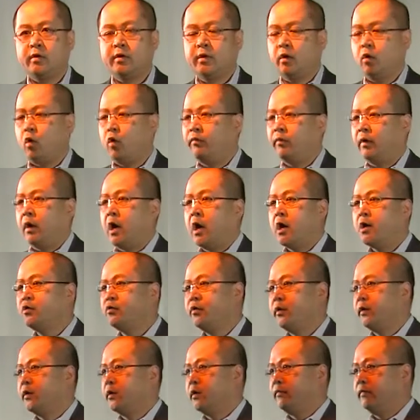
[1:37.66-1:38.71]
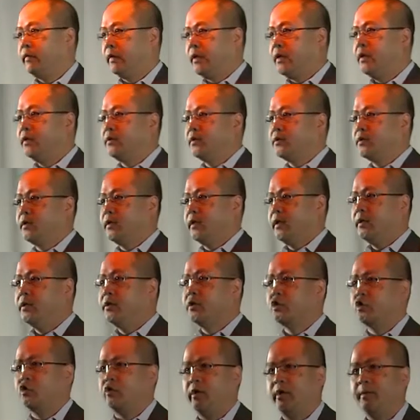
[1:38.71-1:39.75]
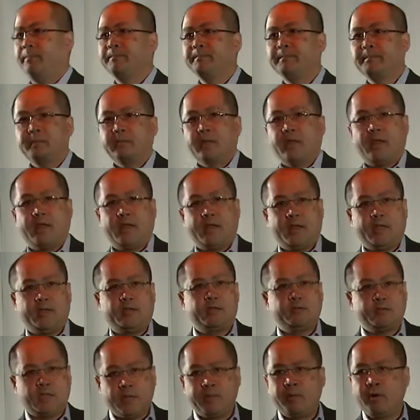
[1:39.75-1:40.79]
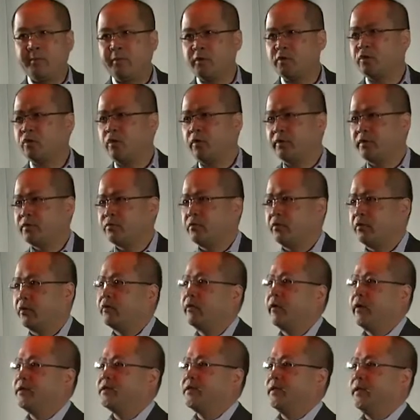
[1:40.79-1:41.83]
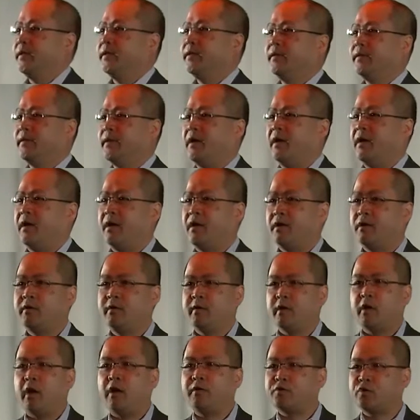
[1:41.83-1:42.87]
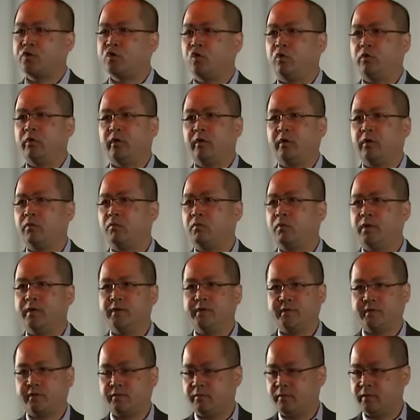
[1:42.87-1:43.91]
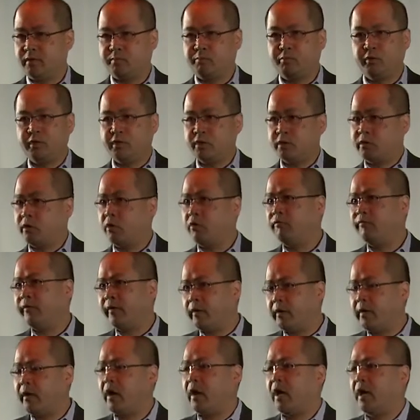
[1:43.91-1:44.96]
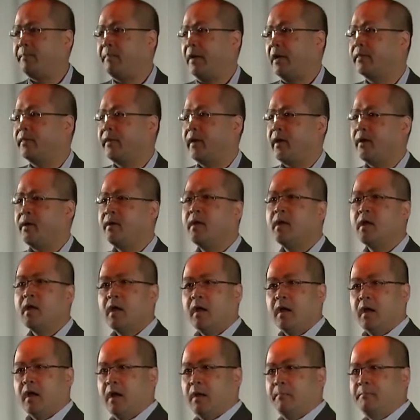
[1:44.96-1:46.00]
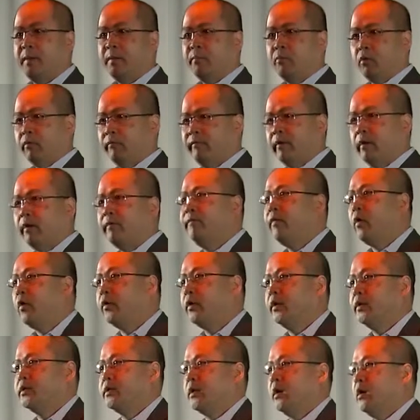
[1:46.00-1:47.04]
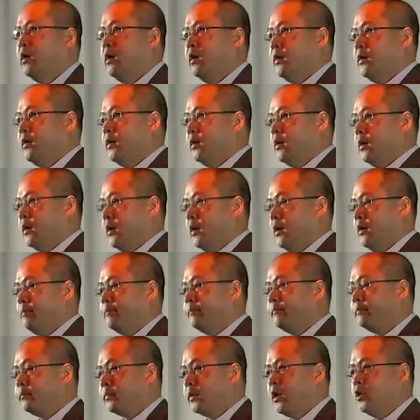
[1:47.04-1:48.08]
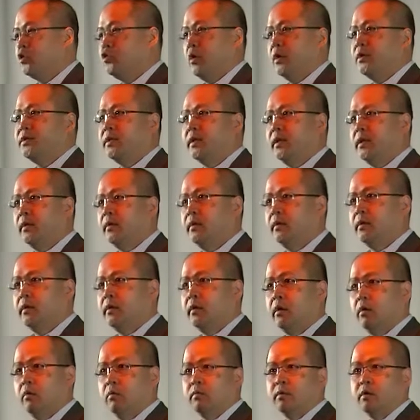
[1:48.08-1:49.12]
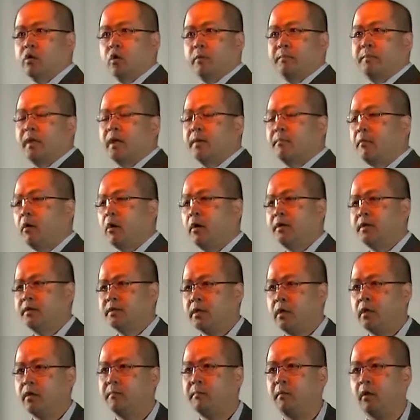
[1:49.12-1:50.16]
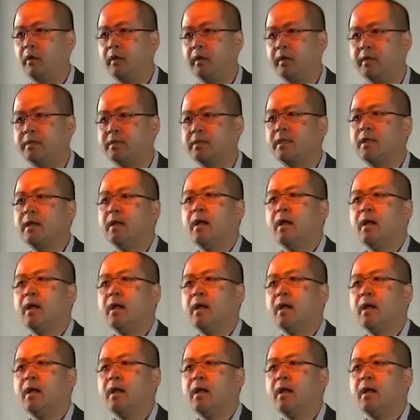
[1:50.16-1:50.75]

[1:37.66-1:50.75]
over 100 of leaders in the industry, and they pretty much told us we were crazy. The cost of solar was still fairly high back then. People were very focused on addressing European markets, other markets.